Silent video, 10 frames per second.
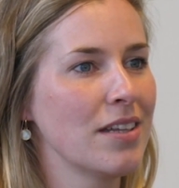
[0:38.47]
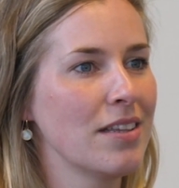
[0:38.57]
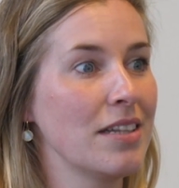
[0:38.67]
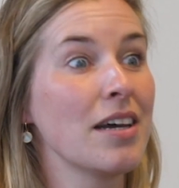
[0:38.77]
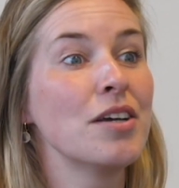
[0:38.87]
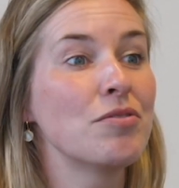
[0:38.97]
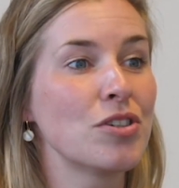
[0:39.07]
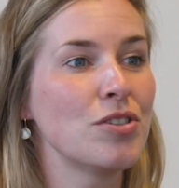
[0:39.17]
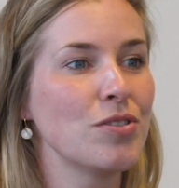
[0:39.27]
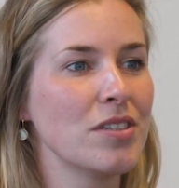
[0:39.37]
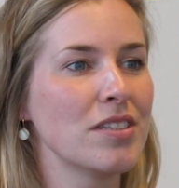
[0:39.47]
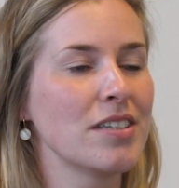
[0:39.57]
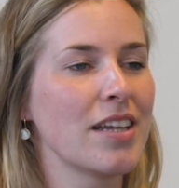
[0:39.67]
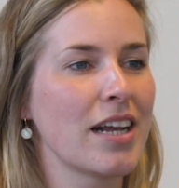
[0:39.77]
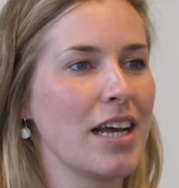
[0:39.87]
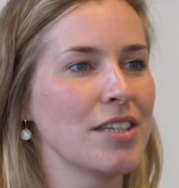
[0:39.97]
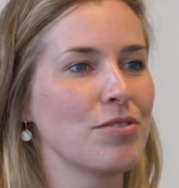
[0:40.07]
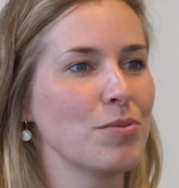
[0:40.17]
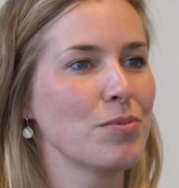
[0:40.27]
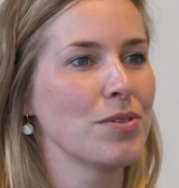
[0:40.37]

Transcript: the diverse students in their classroom?